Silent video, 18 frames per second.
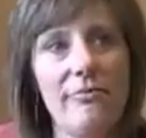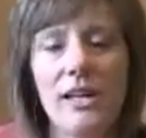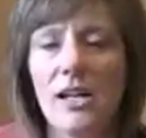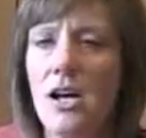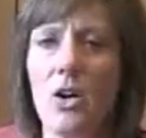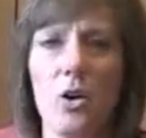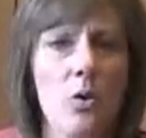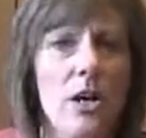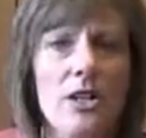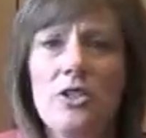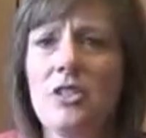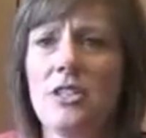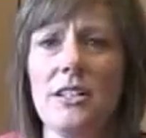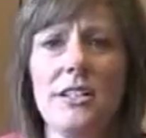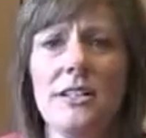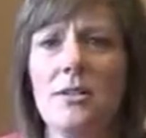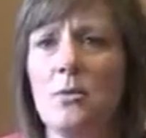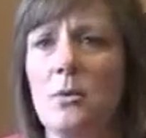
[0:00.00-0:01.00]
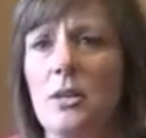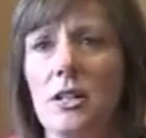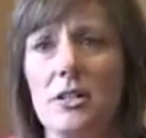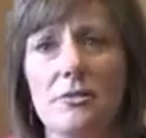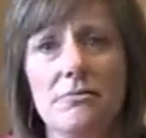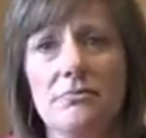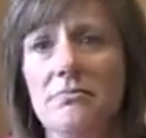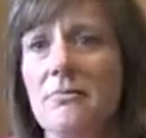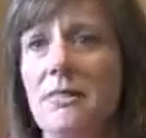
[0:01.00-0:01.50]
a question in the
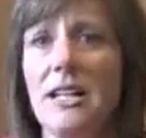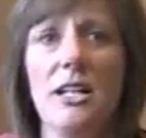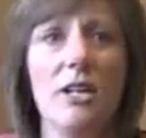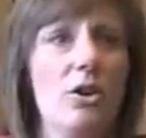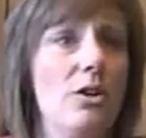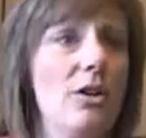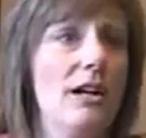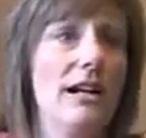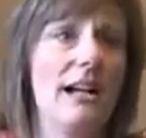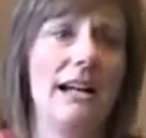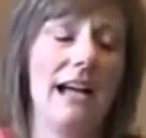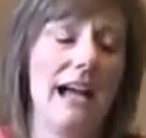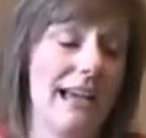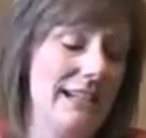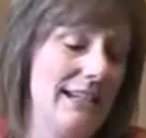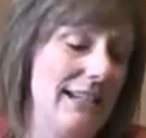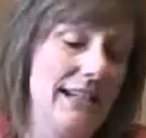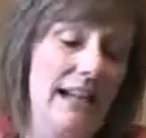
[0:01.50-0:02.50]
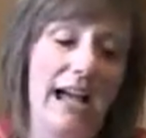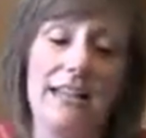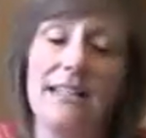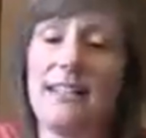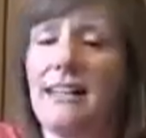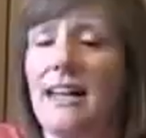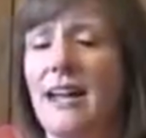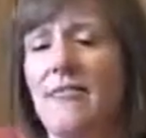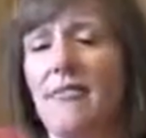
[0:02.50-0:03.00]
world. I
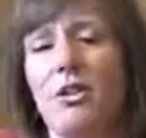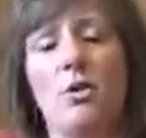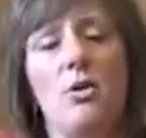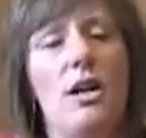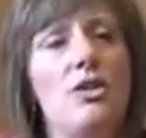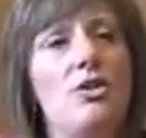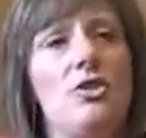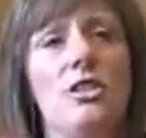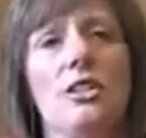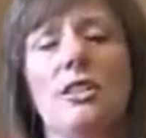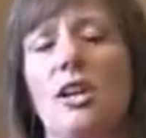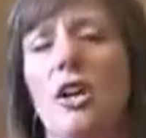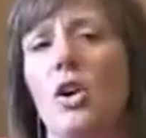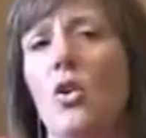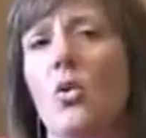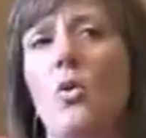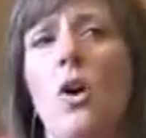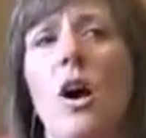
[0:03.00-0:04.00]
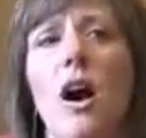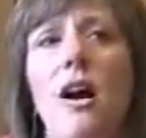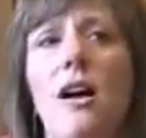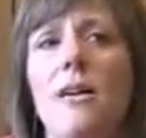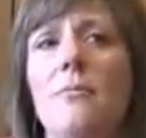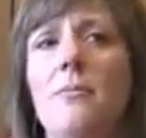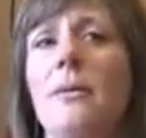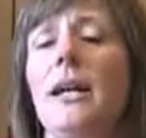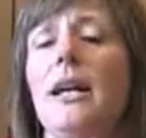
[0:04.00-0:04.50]
didn't have a question, a
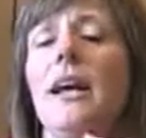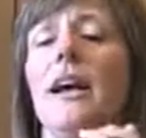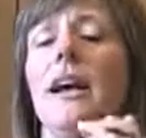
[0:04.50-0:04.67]
qualm,